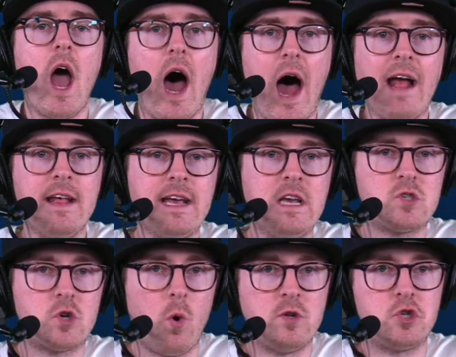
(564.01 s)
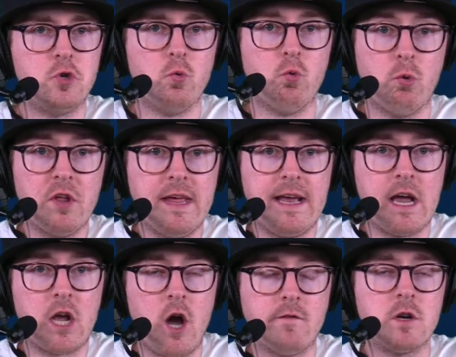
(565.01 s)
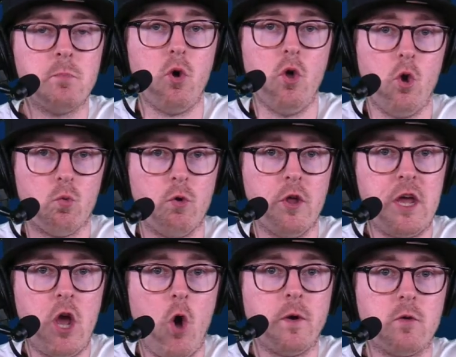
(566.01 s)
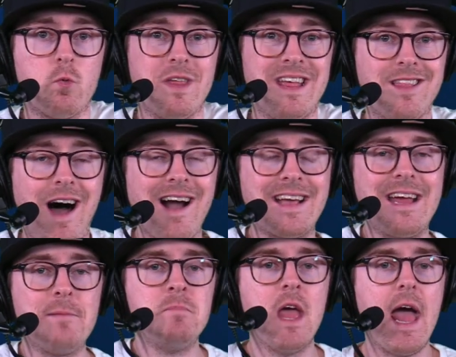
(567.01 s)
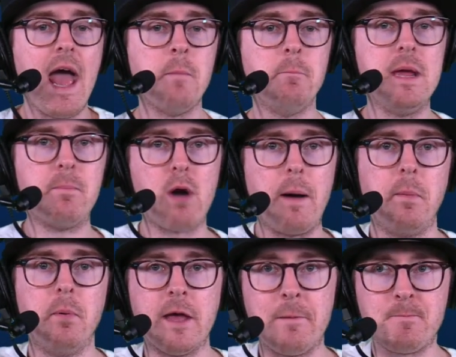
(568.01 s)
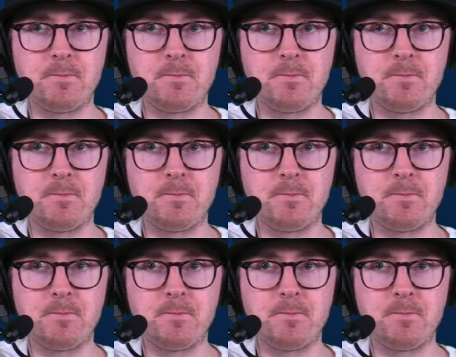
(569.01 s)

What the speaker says: I think he's going to really get comfortable, really hone in, really lock in, and be probably